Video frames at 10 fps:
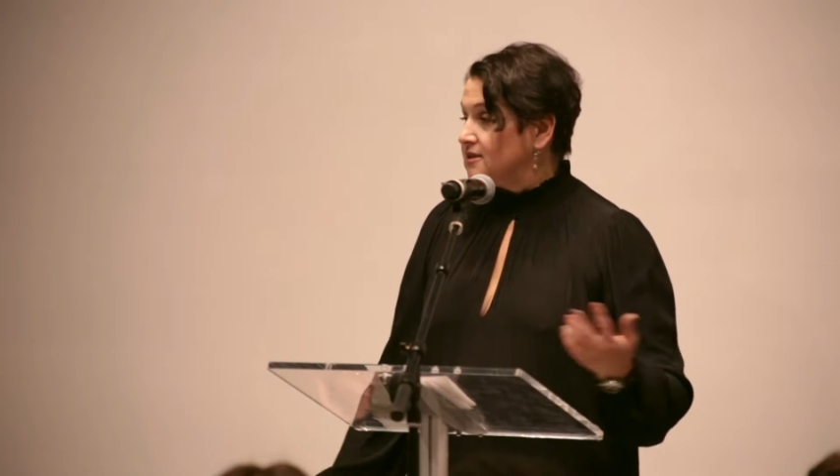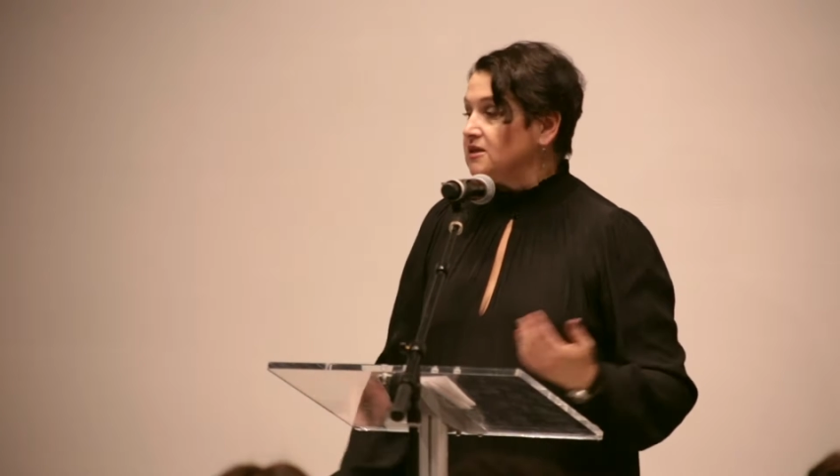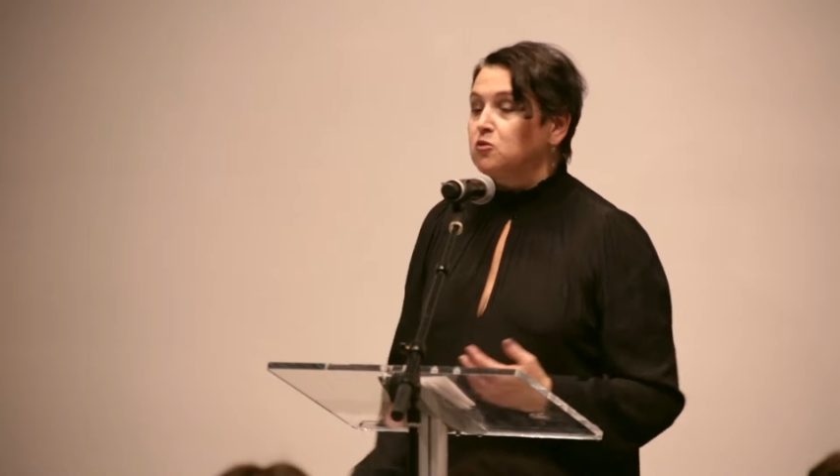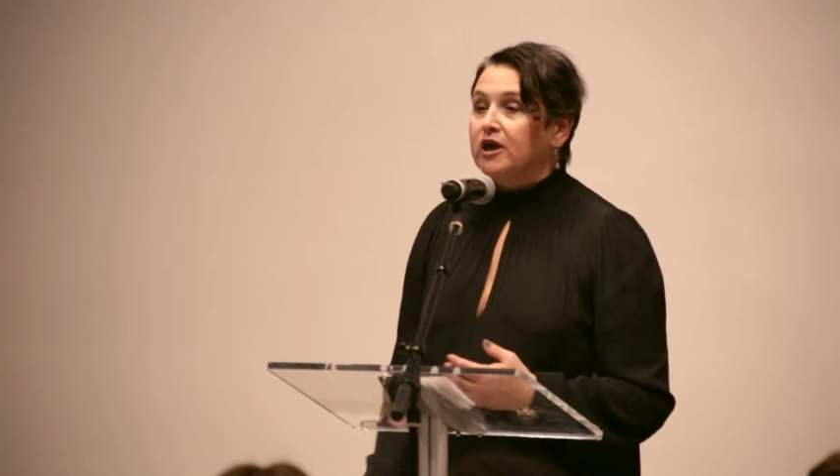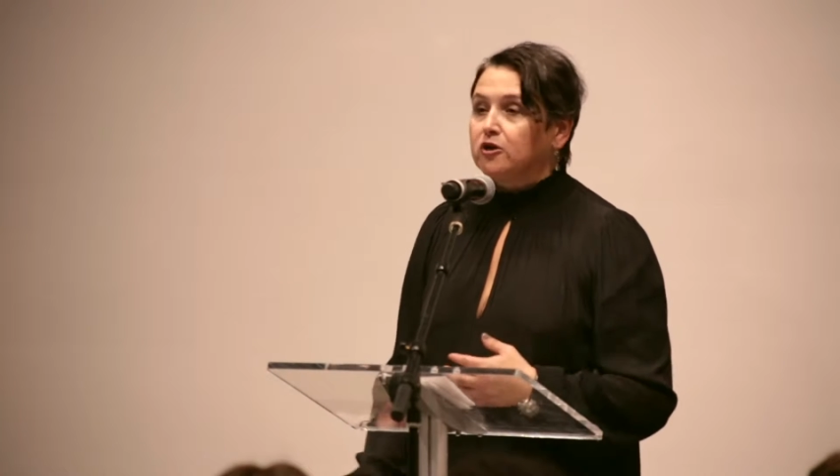
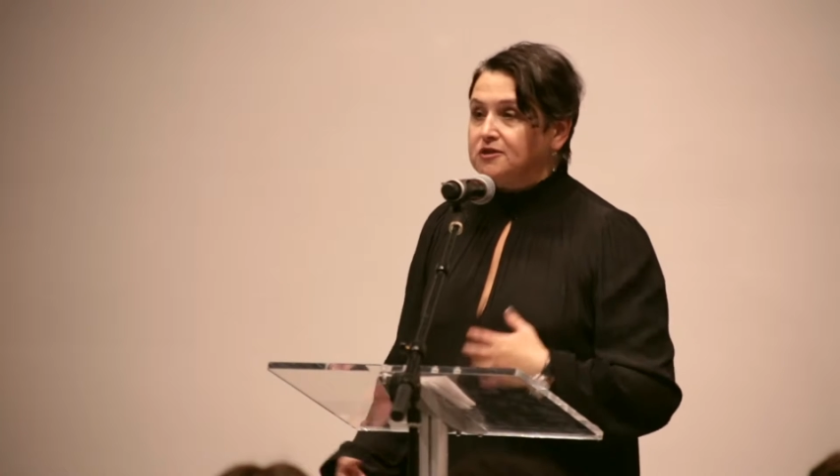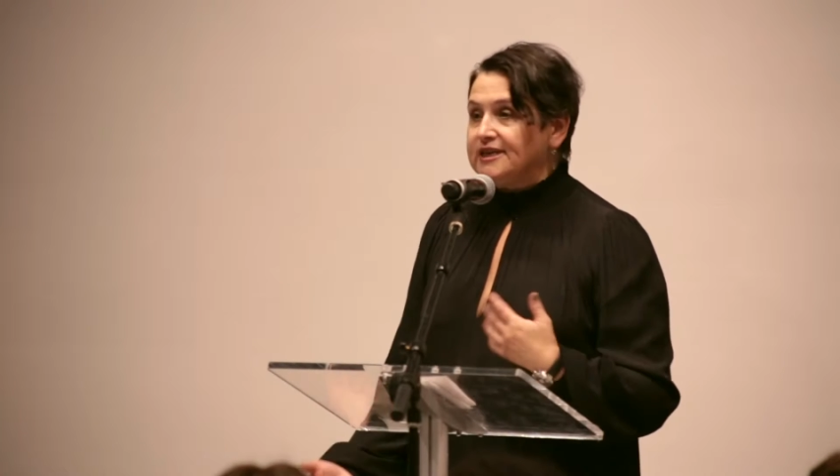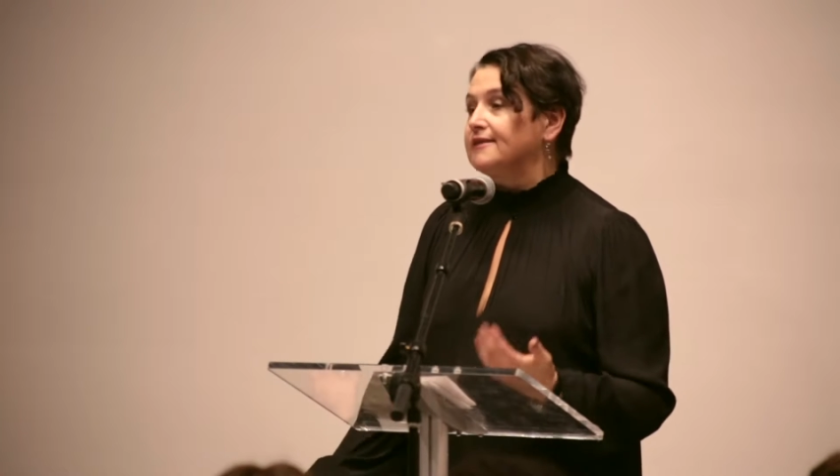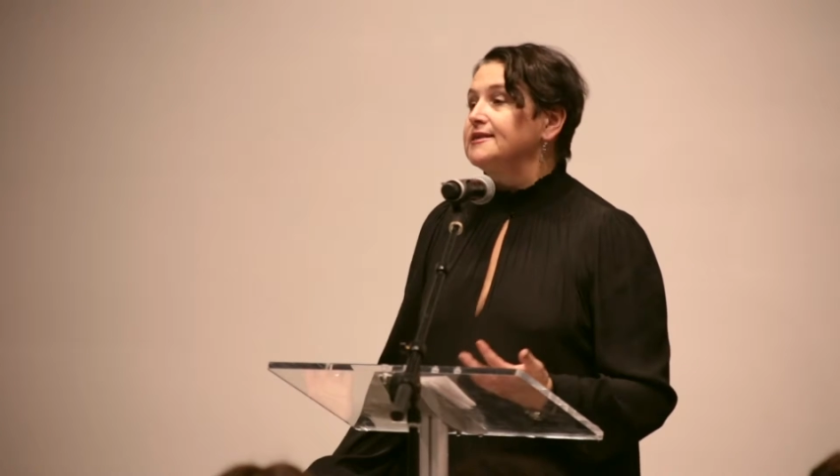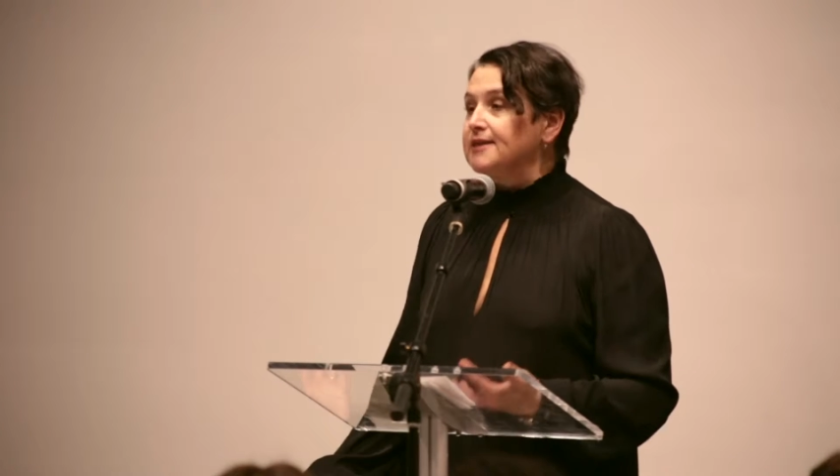this is where I could
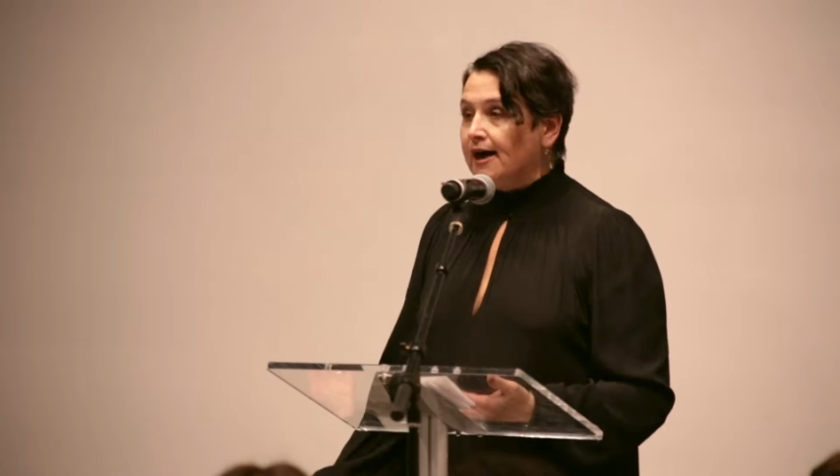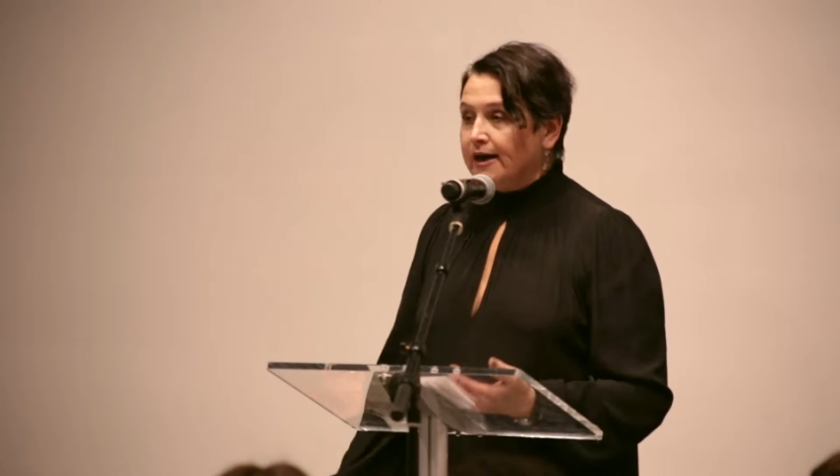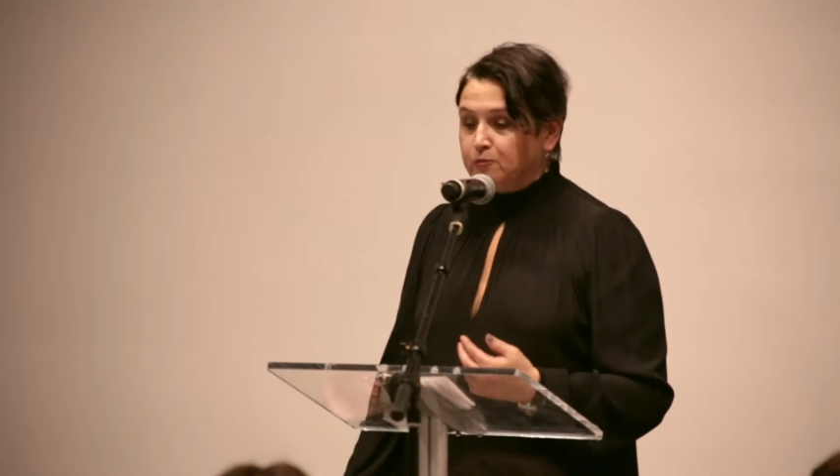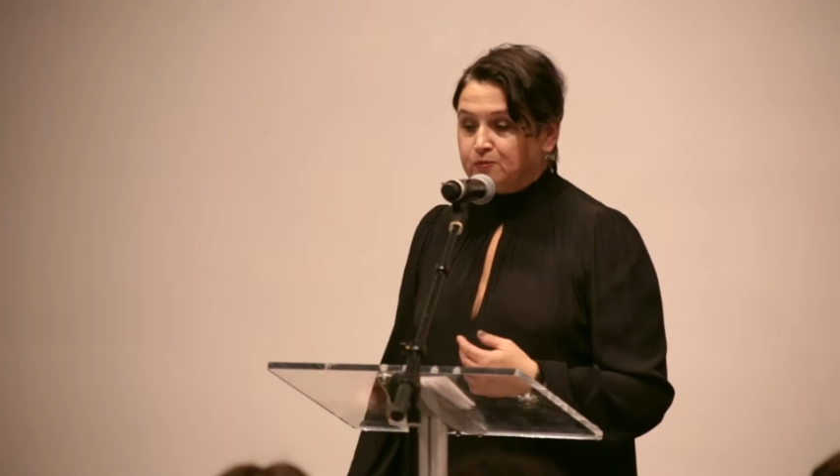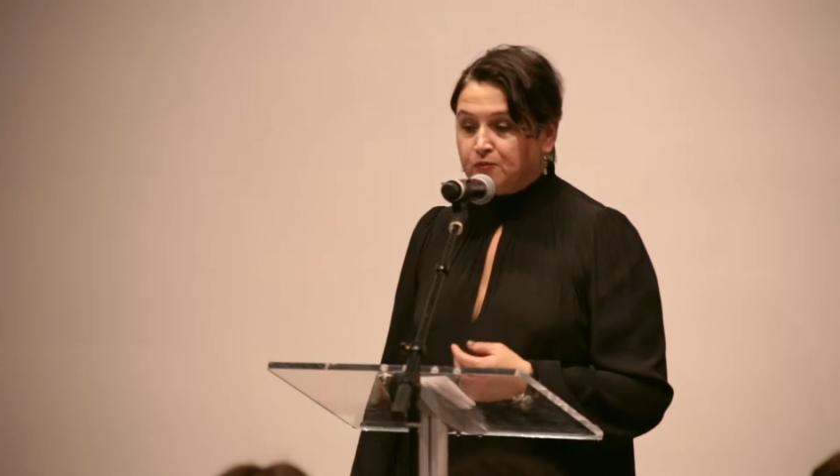take the
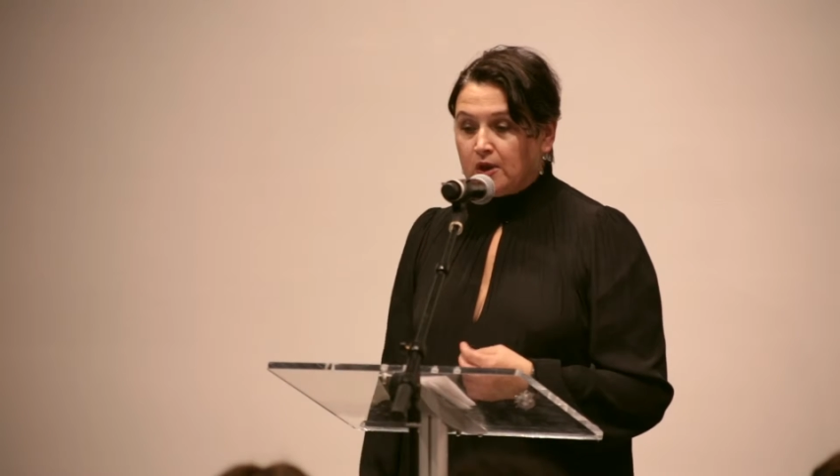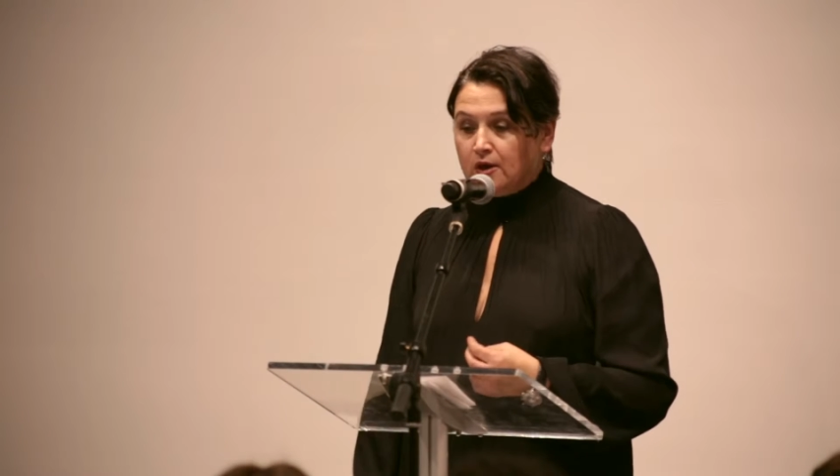time